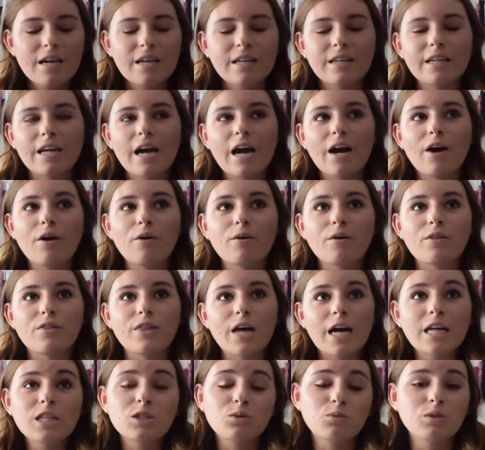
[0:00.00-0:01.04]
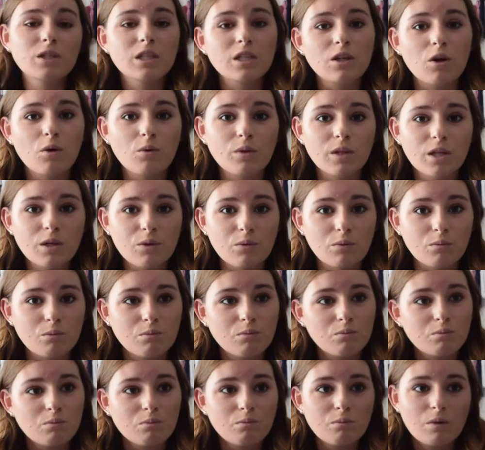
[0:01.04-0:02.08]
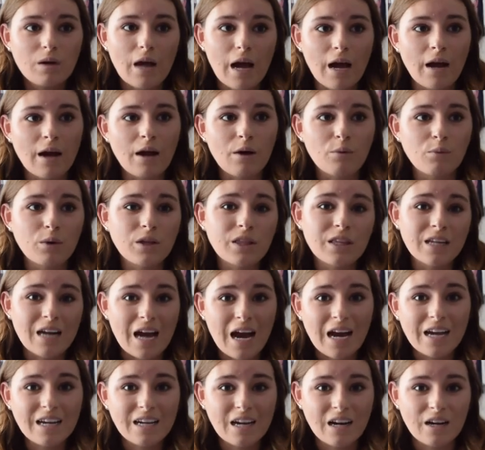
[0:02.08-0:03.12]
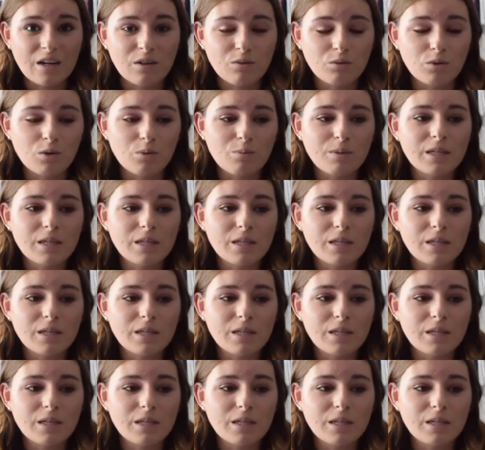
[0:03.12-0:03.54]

Now that's really only with an icon role,